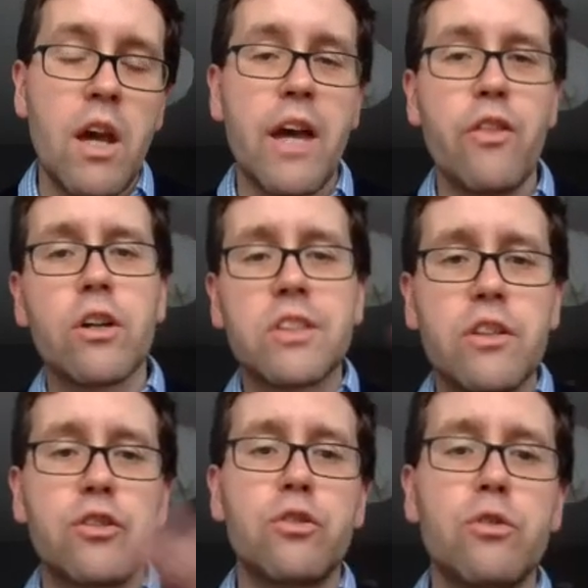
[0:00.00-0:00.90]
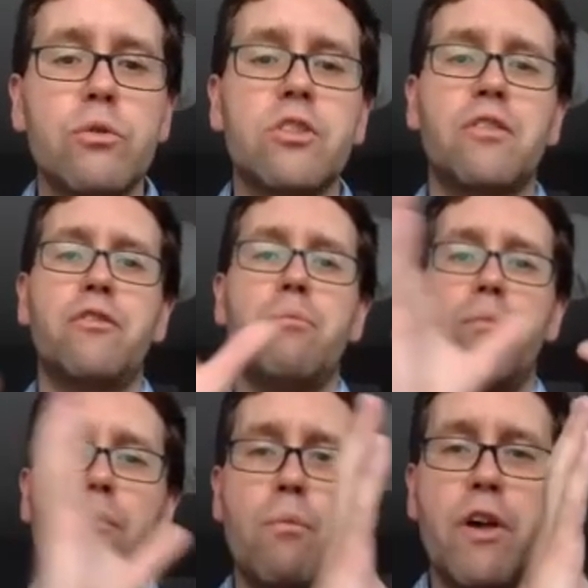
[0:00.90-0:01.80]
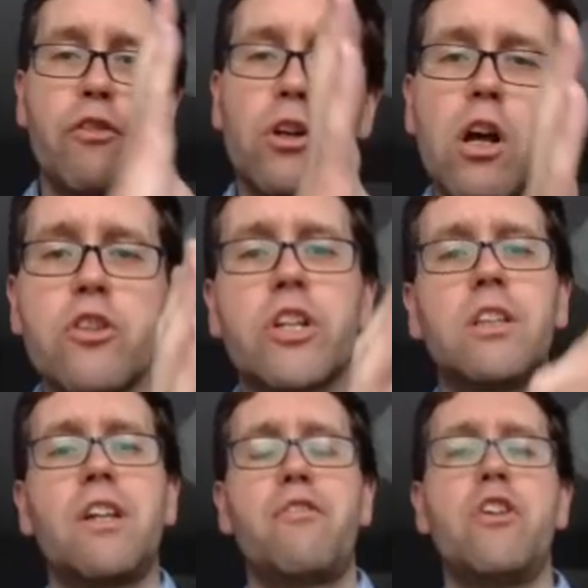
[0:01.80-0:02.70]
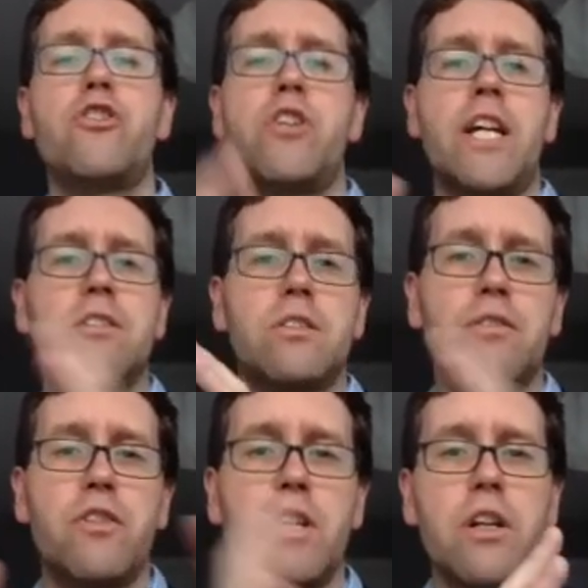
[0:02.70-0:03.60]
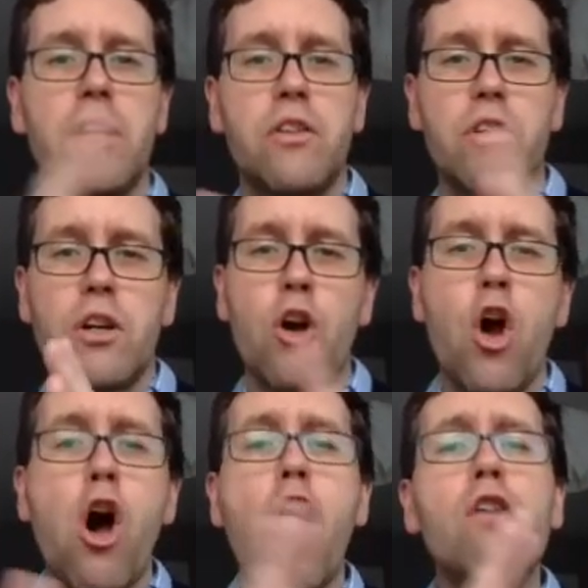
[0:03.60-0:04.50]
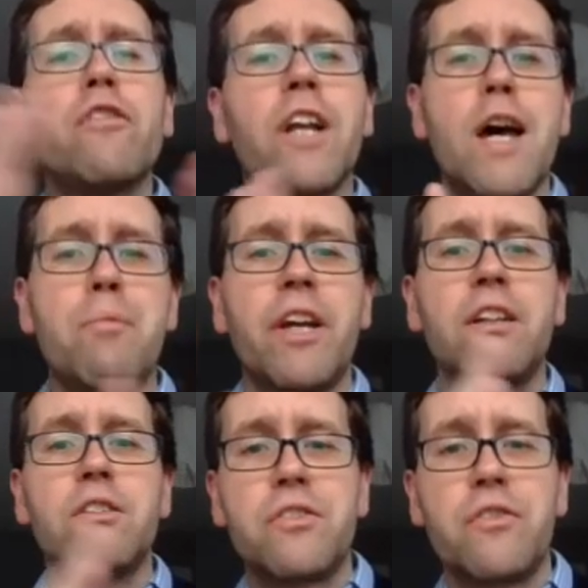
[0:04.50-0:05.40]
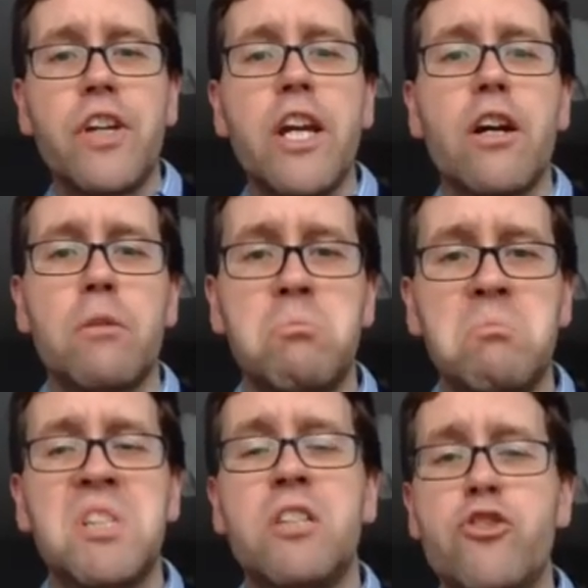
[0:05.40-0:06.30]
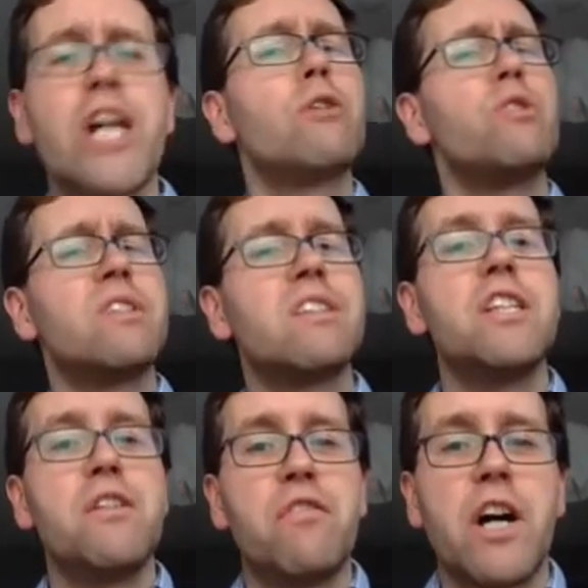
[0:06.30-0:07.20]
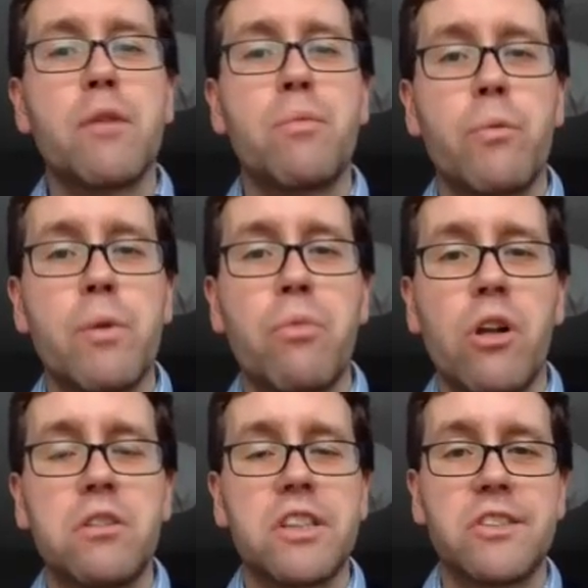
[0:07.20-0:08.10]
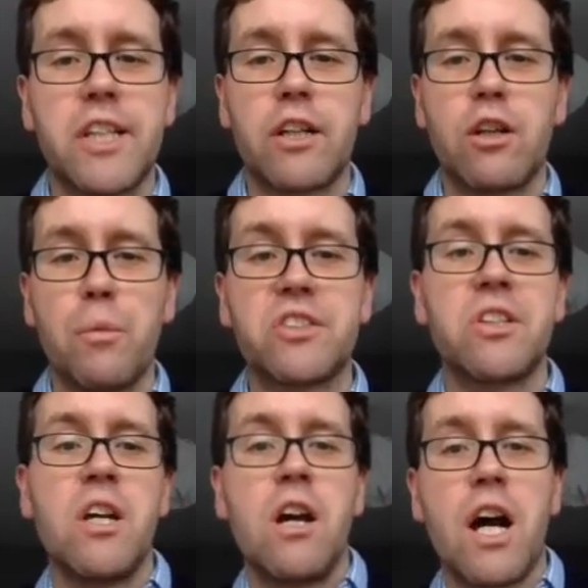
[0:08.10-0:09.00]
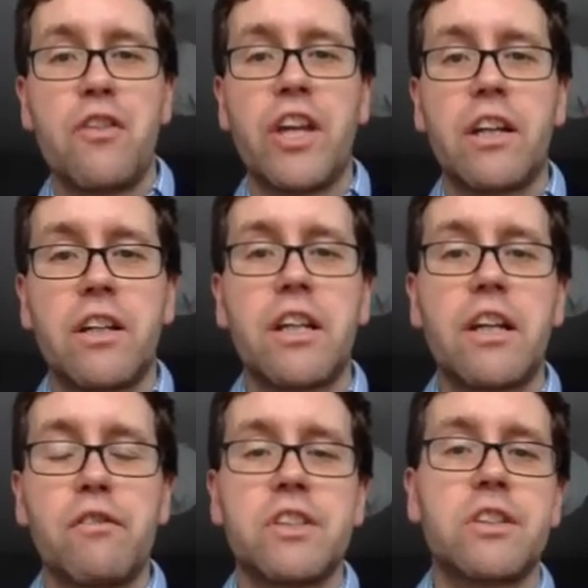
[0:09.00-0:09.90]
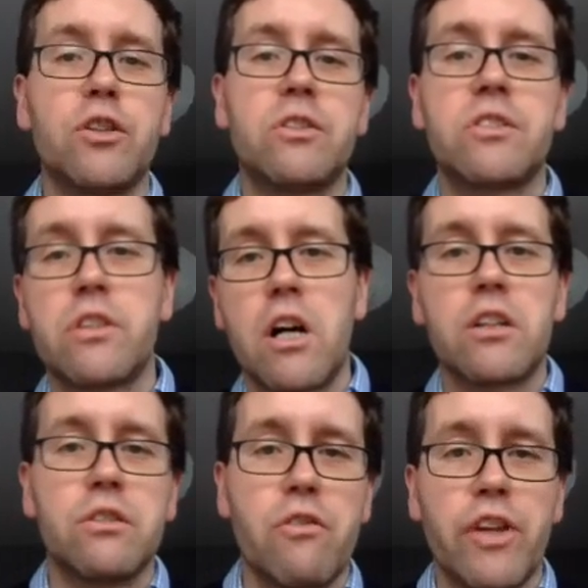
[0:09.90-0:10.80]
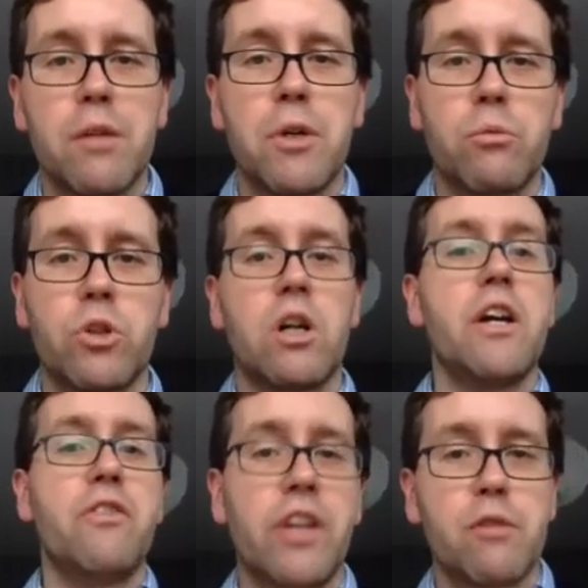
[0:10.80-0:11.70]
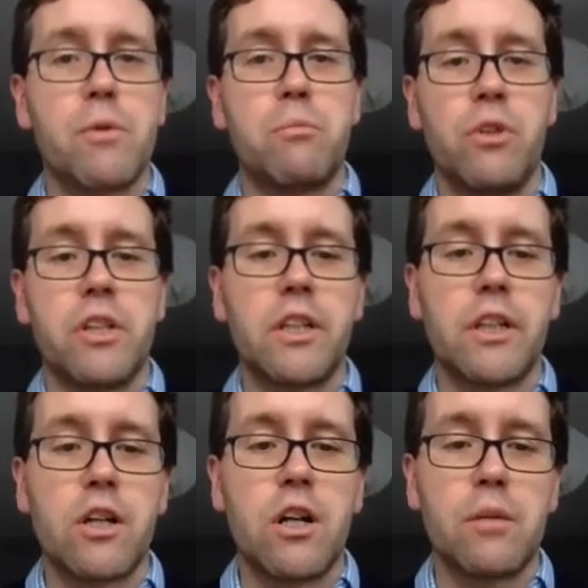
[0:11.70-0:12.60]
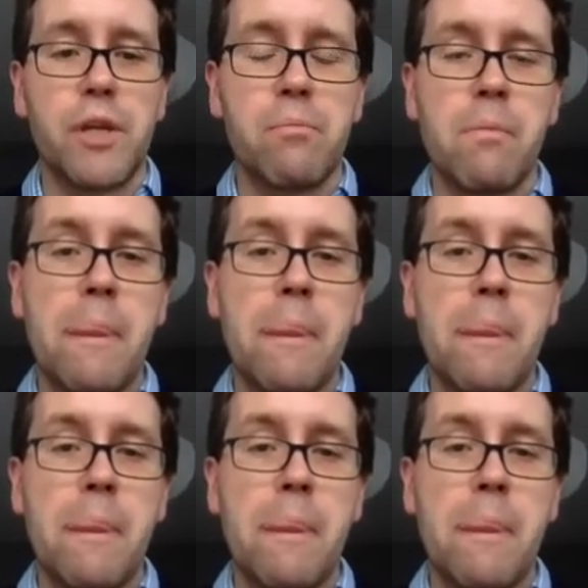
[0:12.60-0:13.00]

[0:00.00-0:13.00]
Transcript: And those are the two sort of methodological definition and sort of the overlapping sphere generously defined between politics and economics. I think give us a good start to think about what I think about political economy.